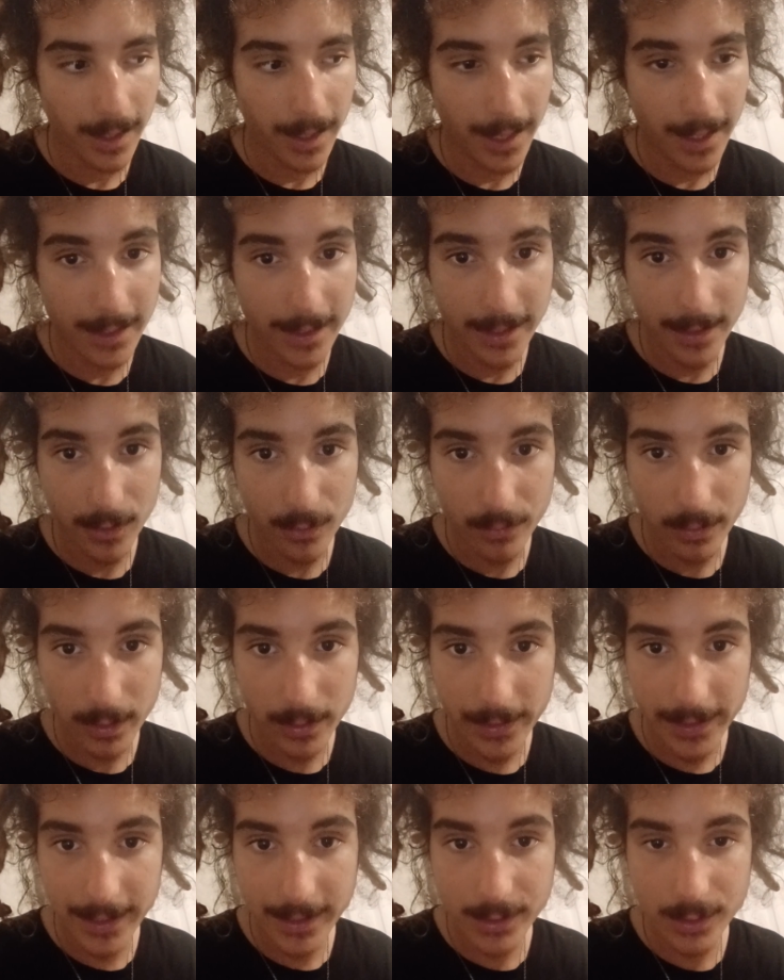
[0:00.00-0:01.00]
and they're
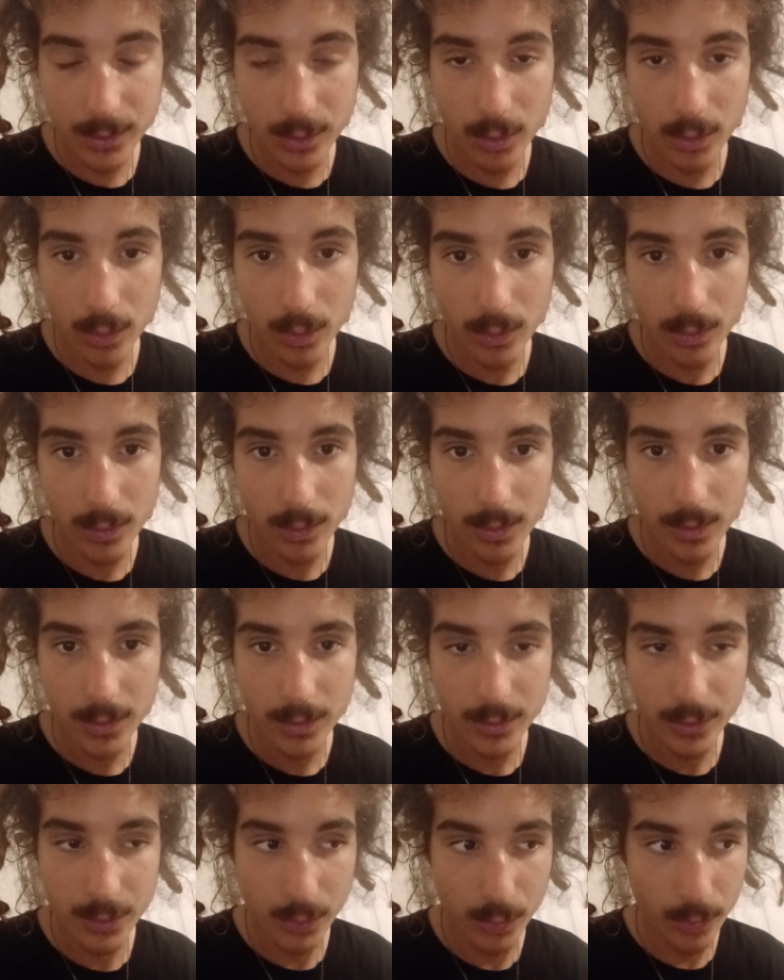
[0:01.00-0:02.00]
very integral
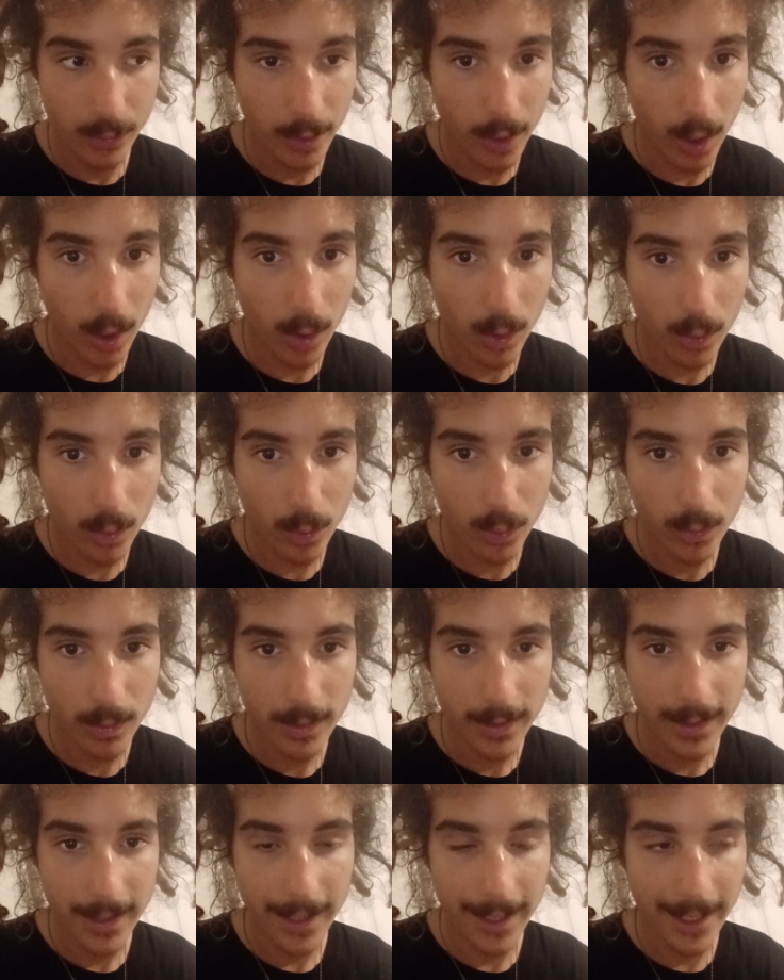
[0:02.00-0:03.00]
to know
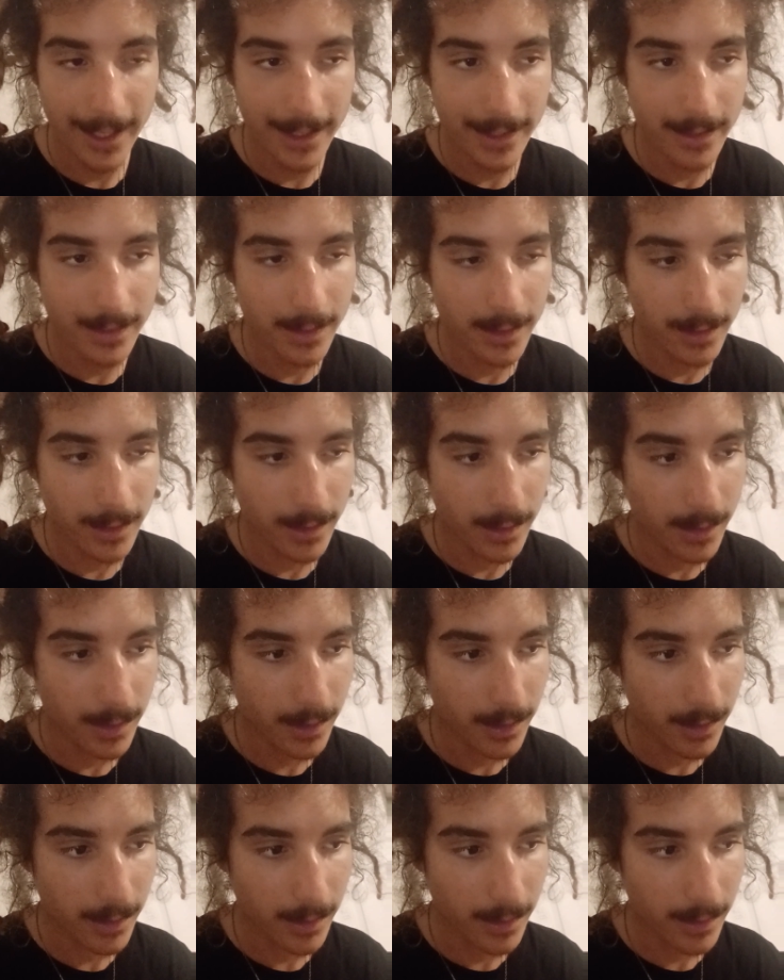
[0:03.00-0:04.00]
and
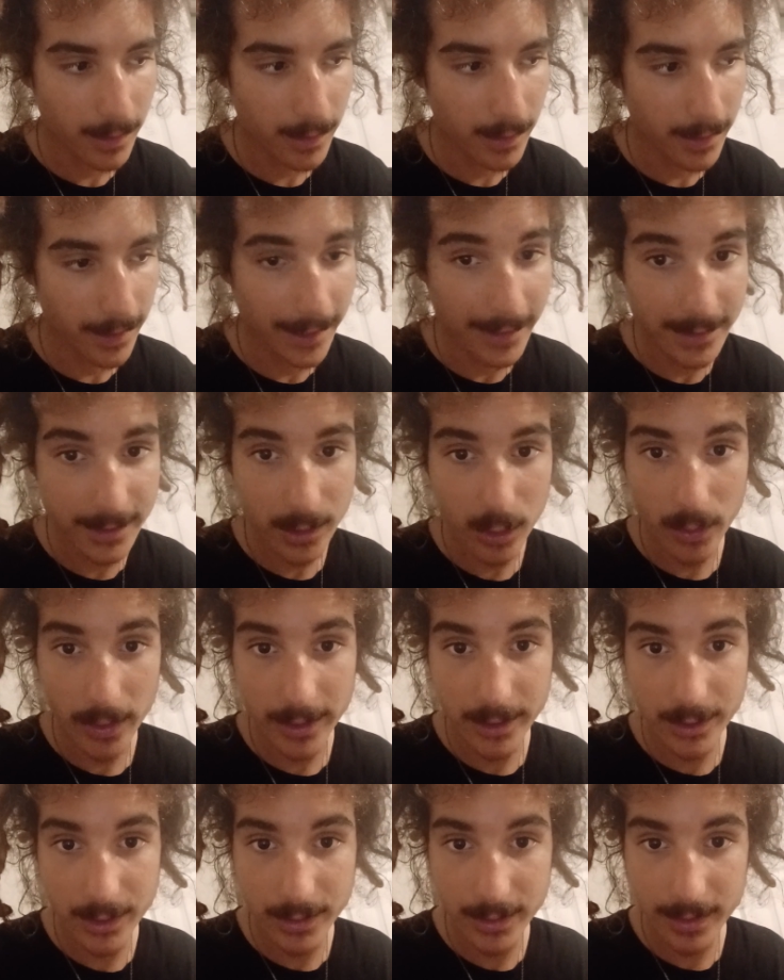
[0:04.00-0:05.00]
uh,
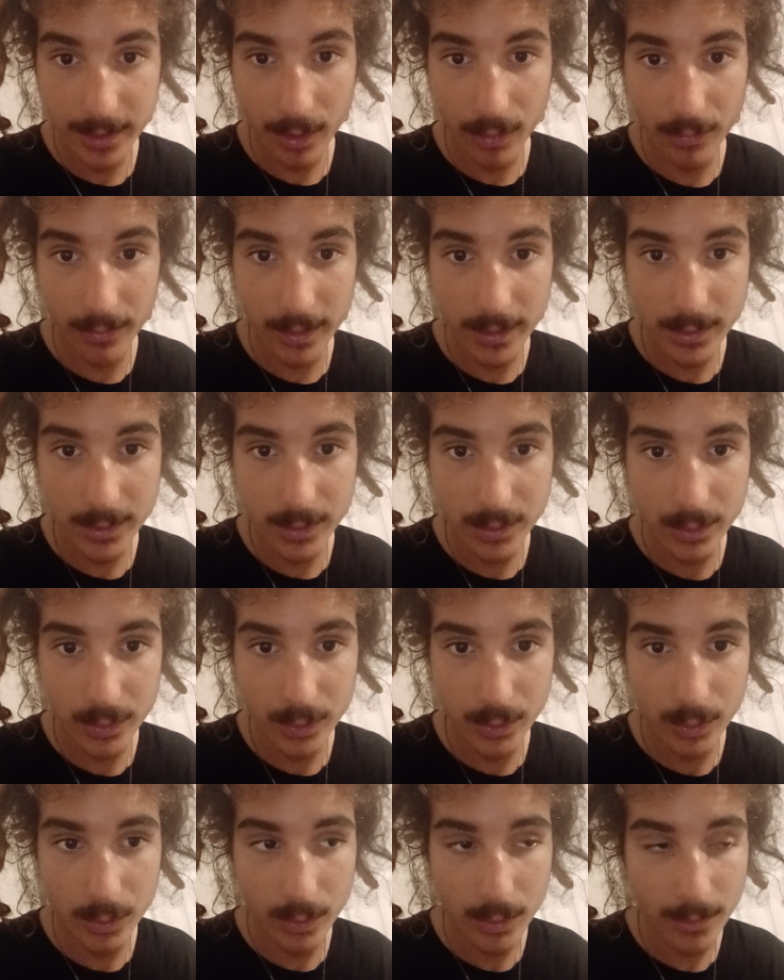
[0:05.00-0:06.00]
integrate yourself
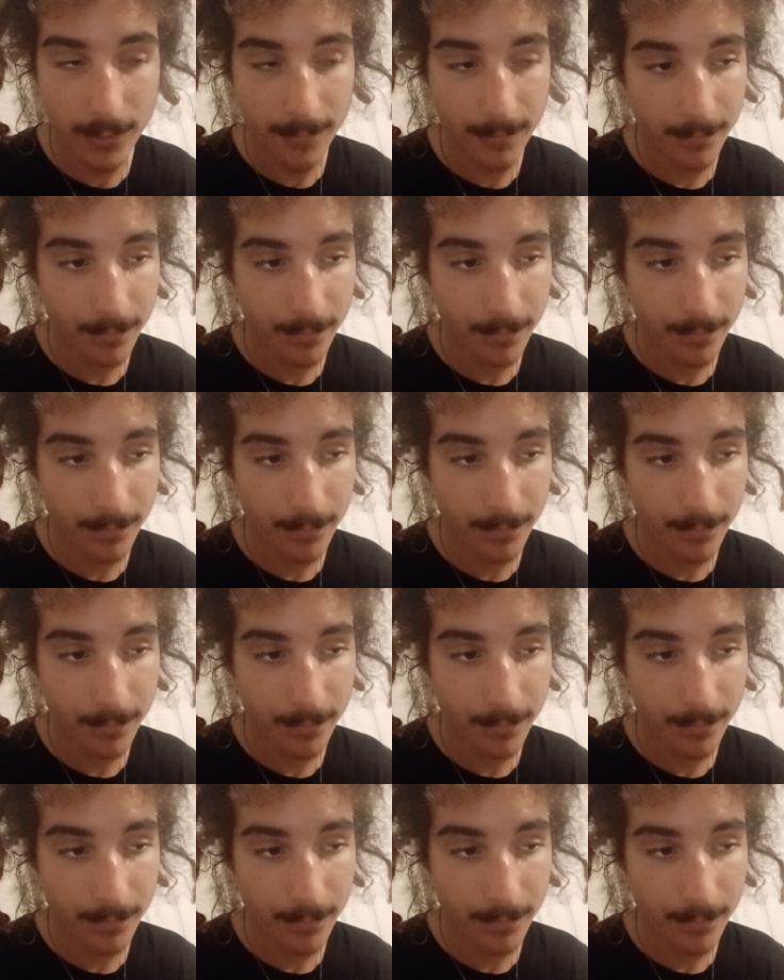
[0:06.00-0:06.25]
into